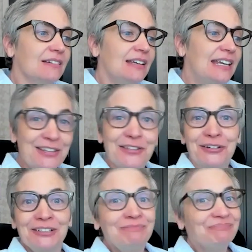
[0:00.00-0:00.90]

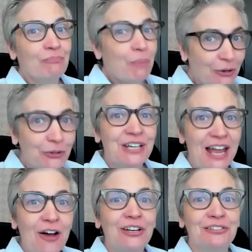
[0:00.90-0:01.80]
either buckle
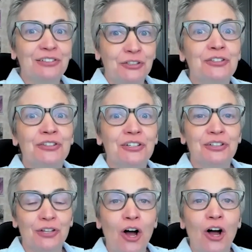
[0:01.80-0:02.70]
down and learn the
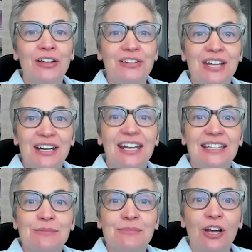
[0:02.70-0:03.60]
law and
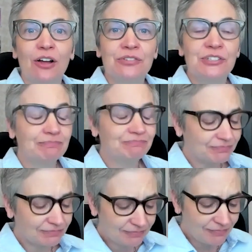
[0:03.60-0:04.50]
dedicate themselves
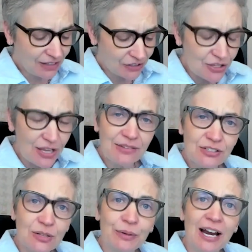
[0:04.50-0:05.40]
to the
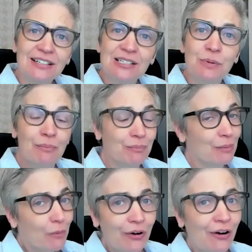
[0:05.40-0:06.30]
to the practice but
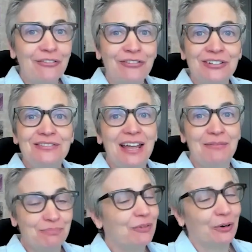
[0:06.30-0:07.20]
but more often
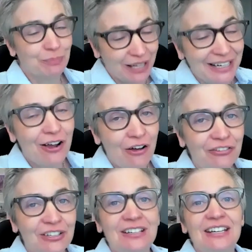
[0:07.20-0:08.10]
and or plenty
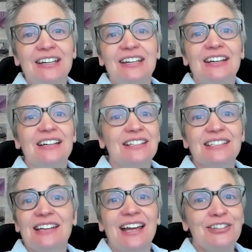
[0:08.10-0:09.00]
often
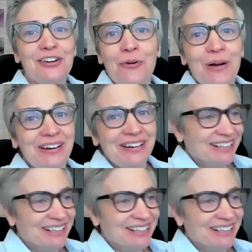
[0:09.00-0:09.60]
decide you know what